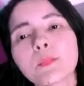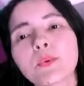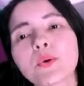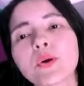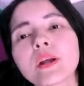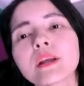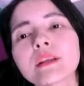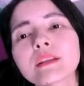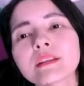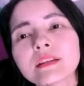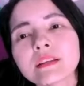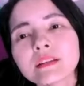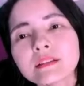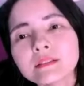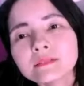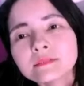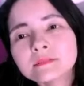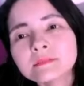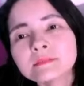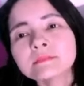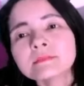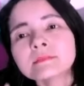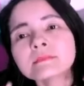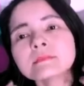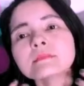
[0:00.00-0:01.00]
Breathe.
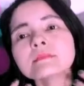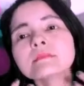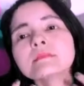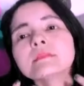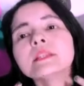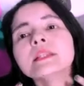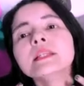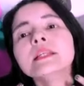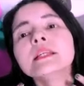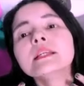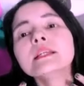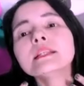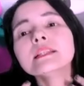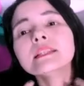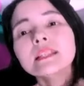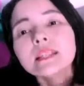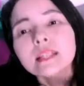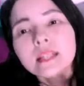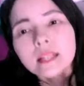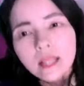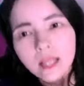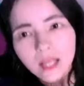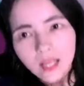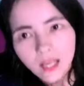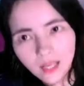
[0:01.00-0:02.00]
In
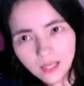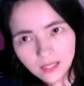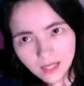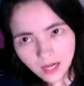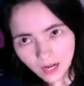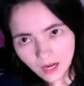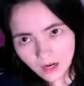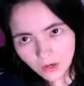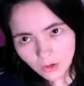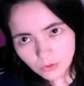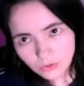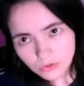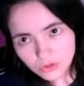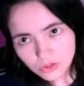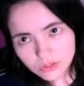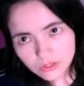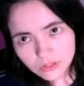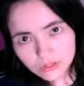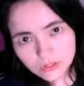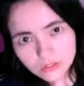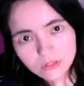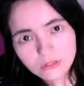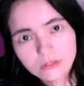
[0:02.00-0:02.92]
and out.